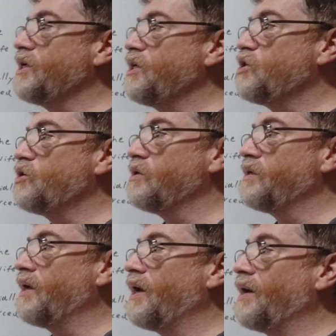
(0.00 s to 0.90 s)
he
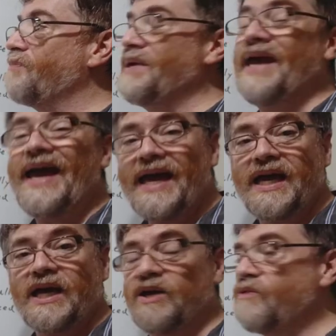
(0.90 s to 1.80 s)
should uh,
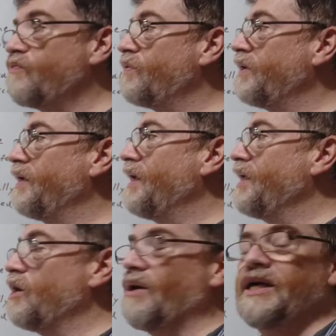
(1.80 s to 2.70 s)
behave,
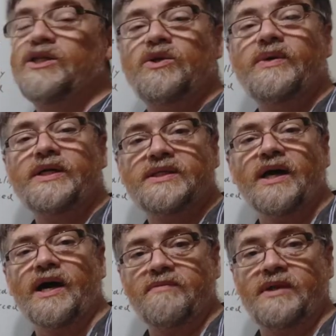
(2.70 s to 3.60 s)
you know, and do his
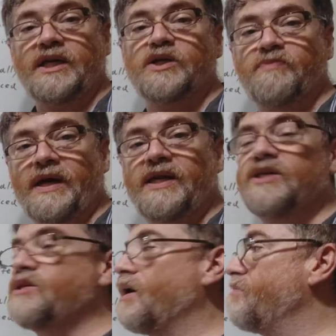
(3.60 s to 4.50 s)
time, meaning spend
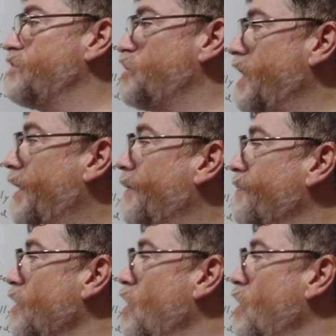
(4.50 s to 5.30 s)
his time in jail,